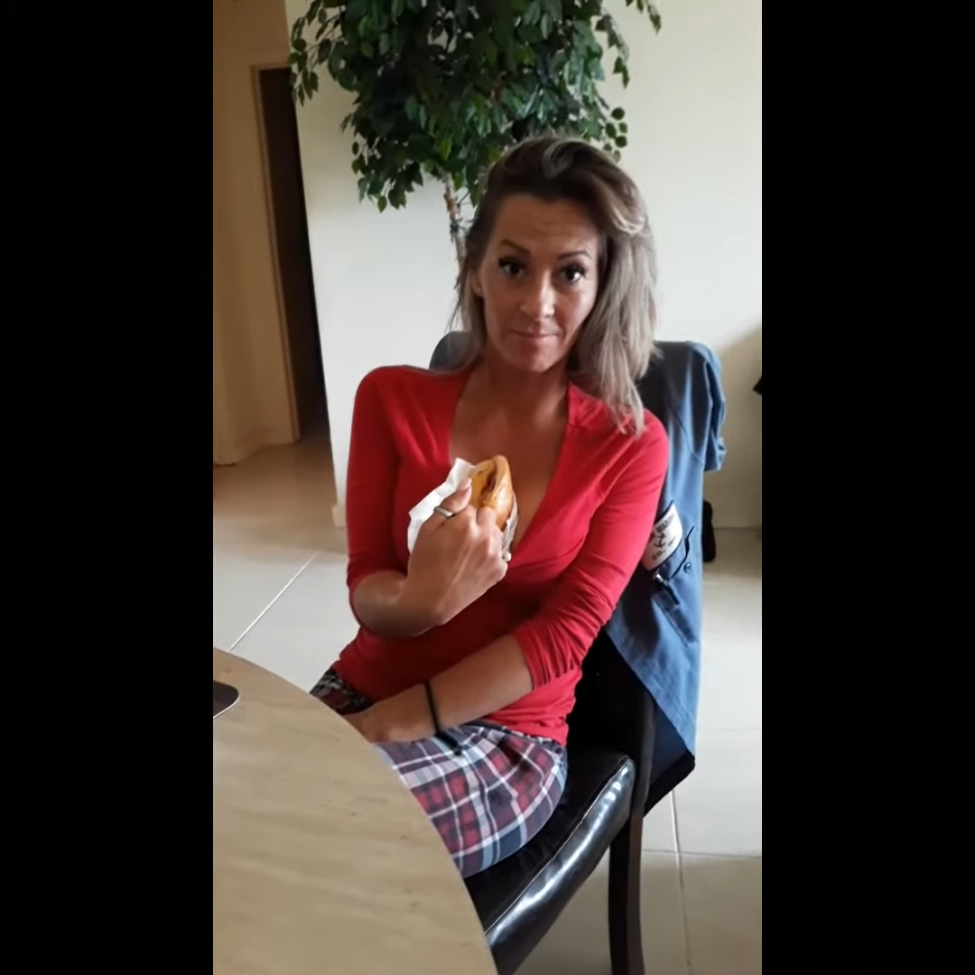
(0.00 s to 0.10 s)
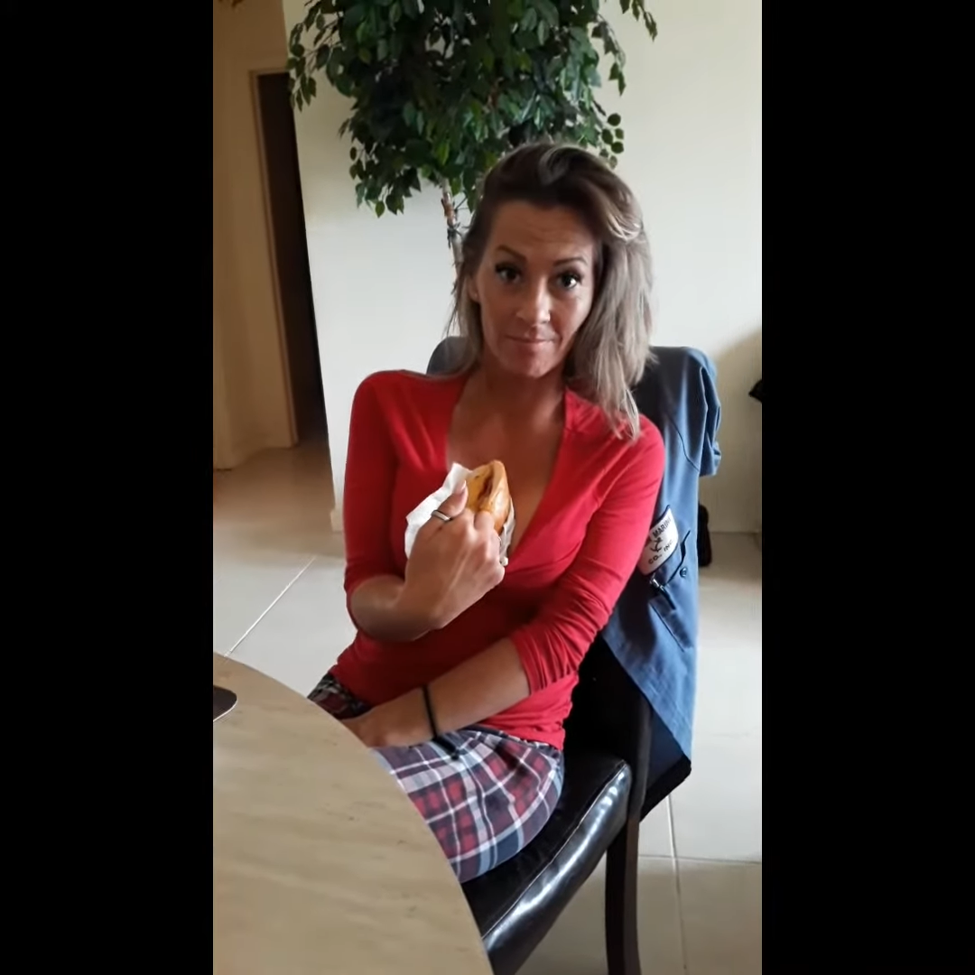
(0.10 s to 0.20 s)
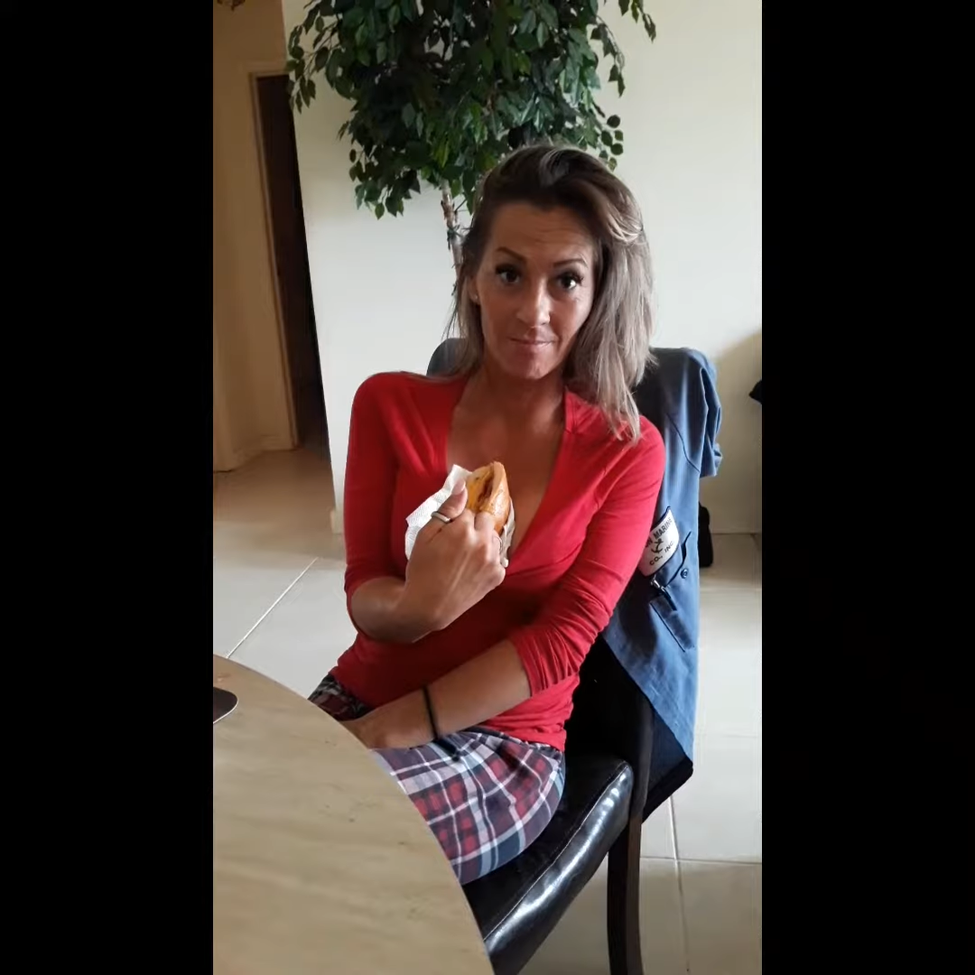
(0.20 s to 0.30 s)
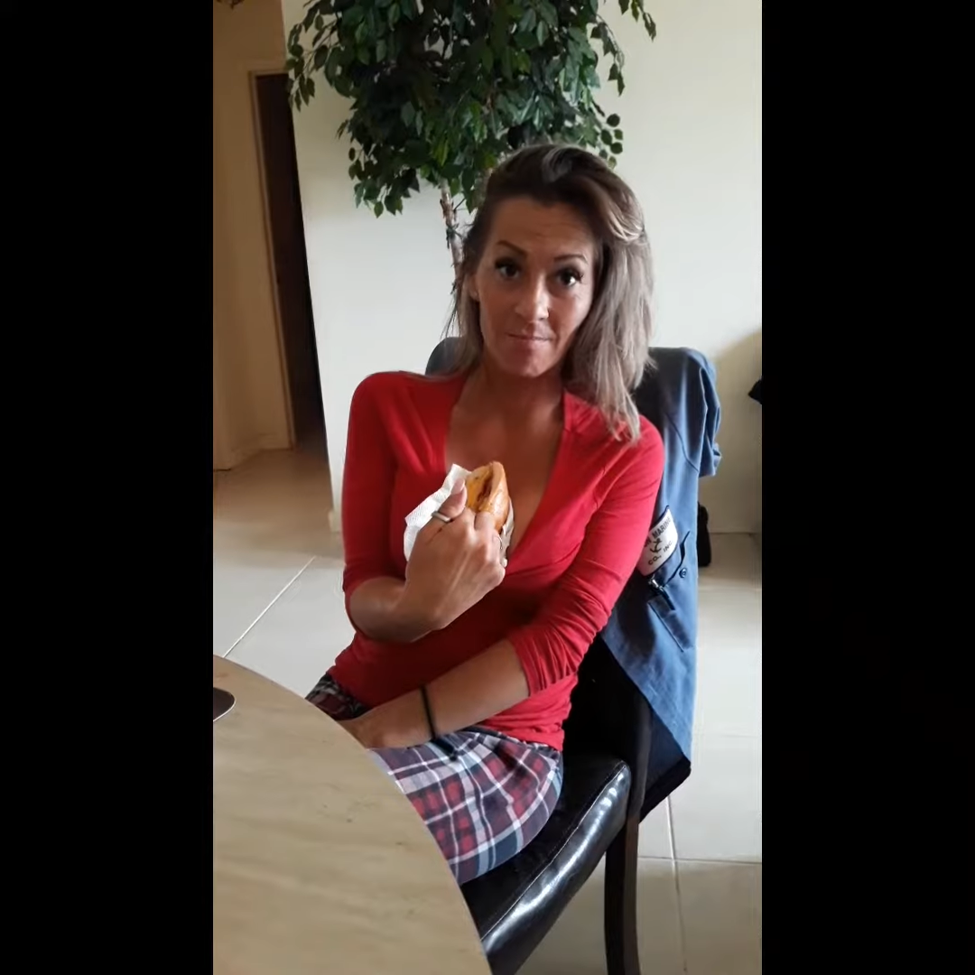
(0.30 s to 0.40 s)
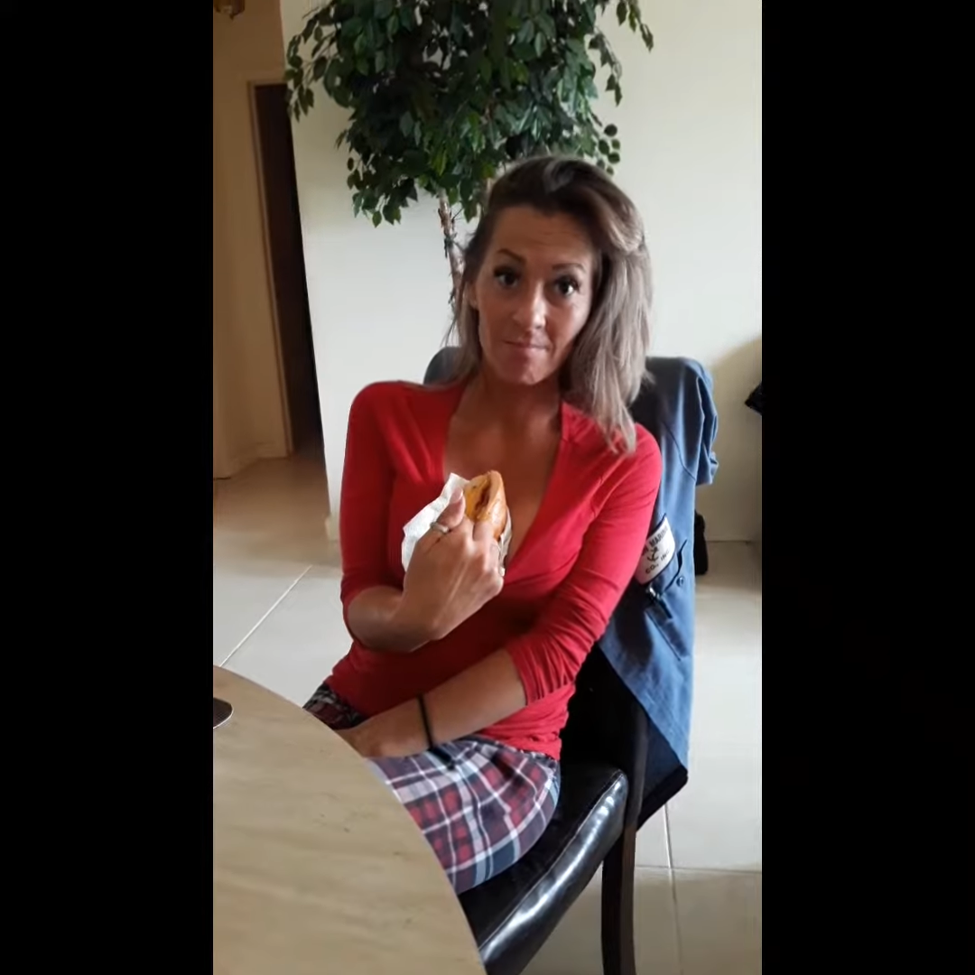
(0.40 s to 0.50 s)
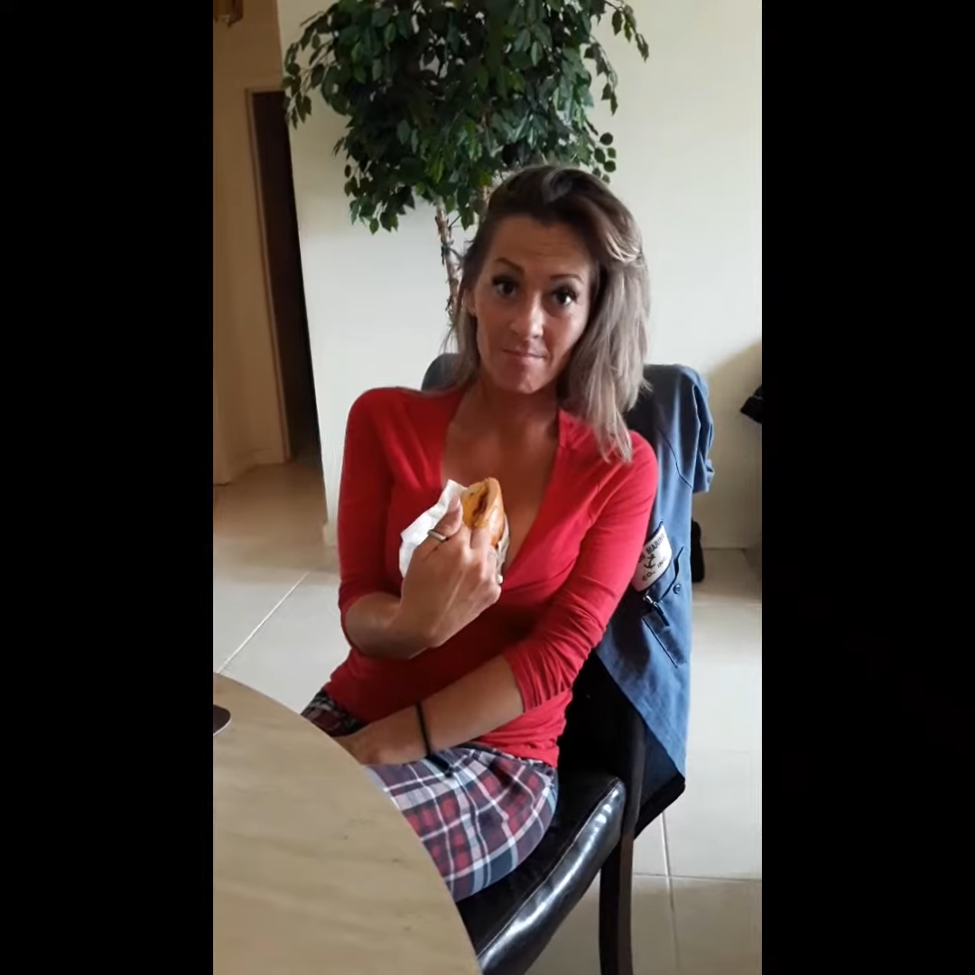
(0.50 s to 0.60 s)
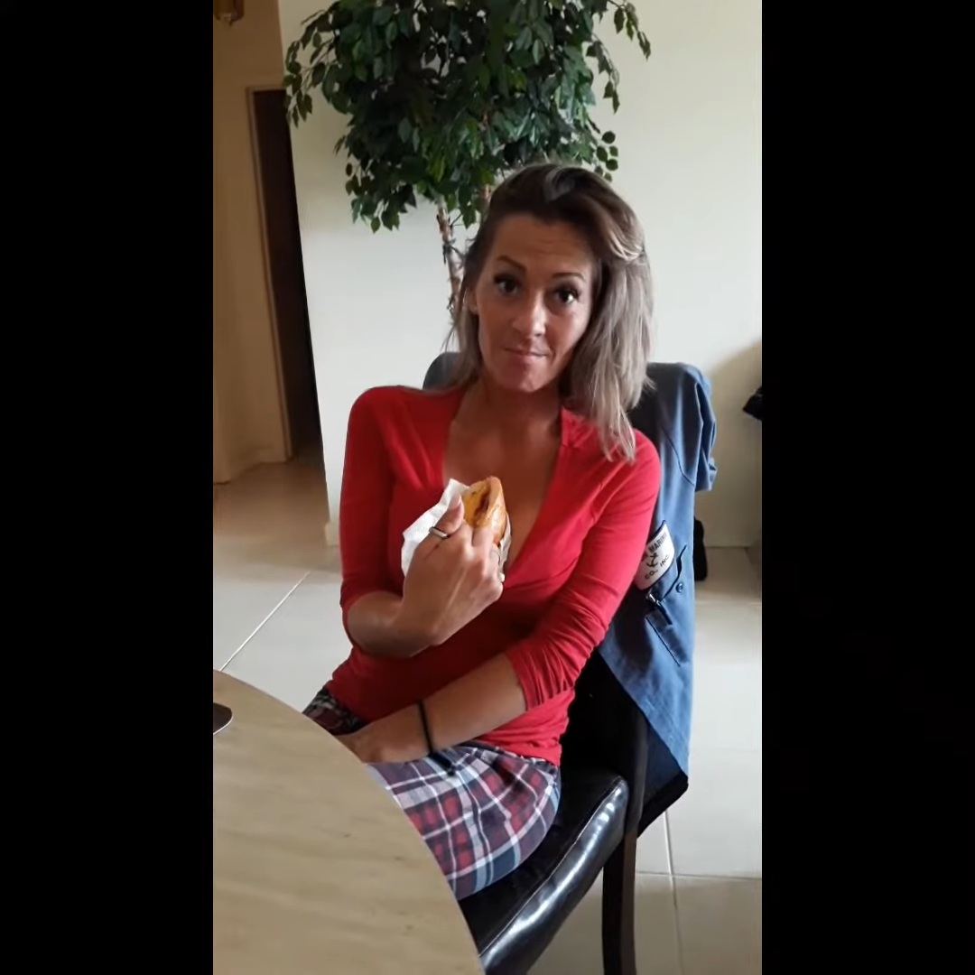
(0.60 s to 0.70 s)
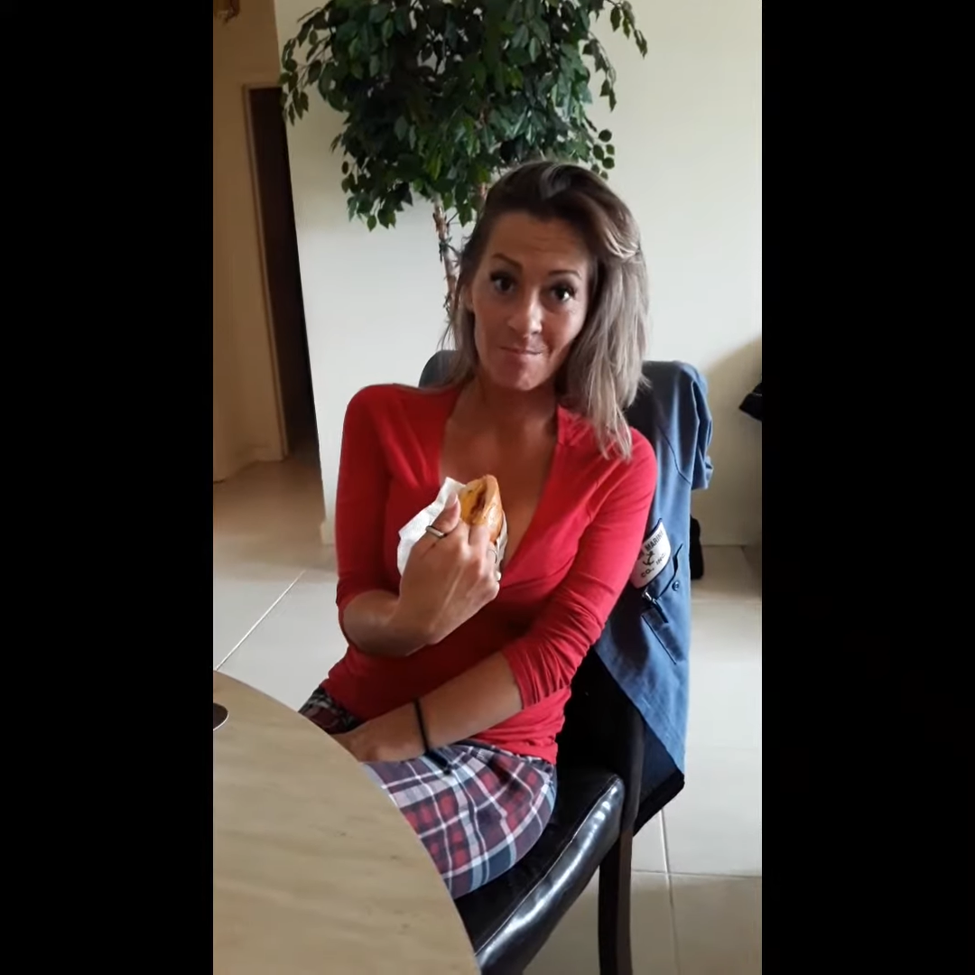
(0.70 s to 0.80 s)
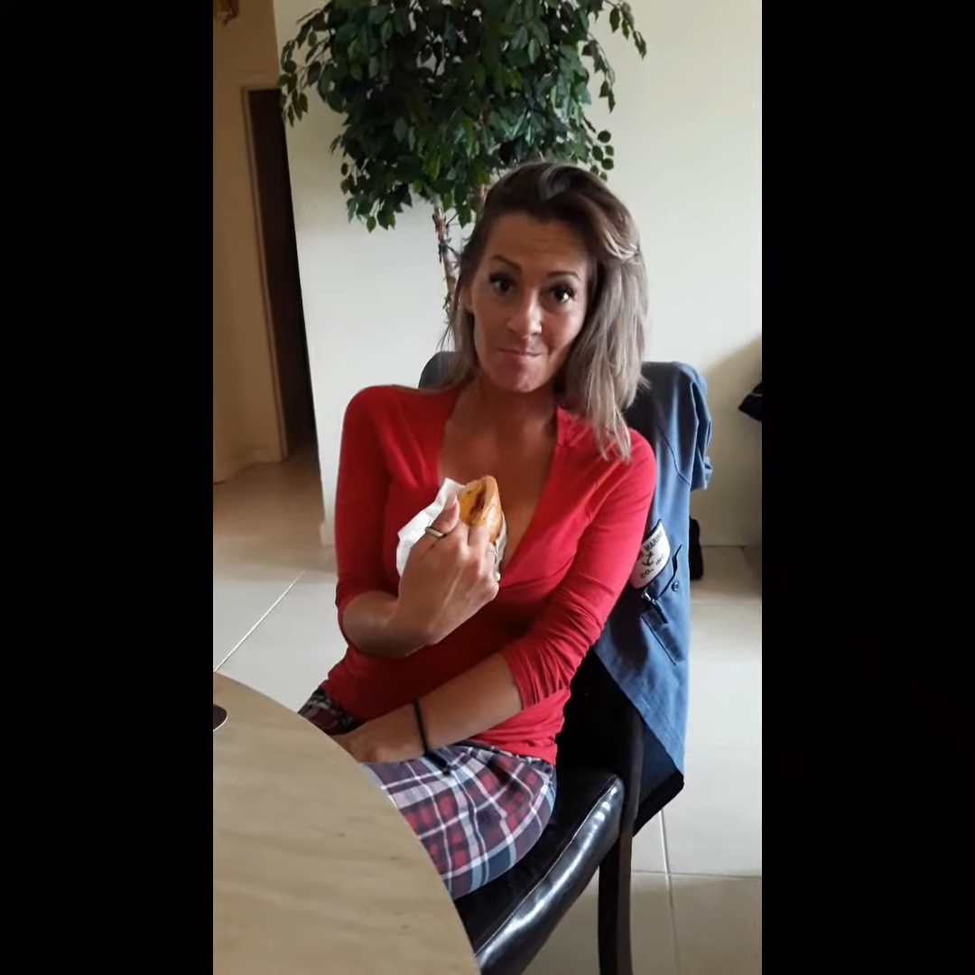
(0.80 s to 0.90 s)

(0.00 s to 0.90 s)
cheese is a natural